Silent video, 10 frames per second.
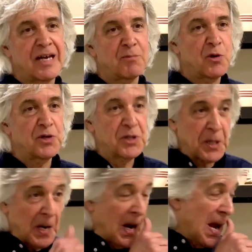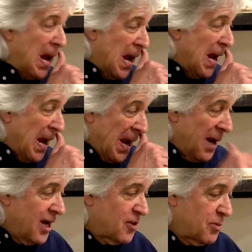like moisture.
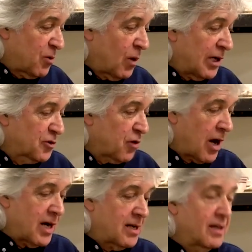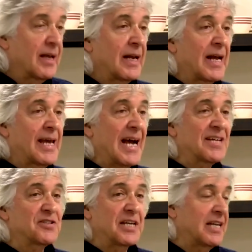It's been well dried, and I
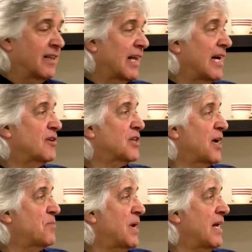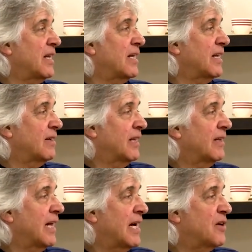cast it in layers. I embedded it
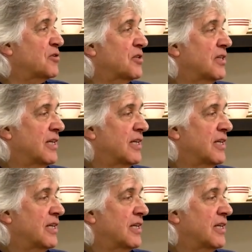in layers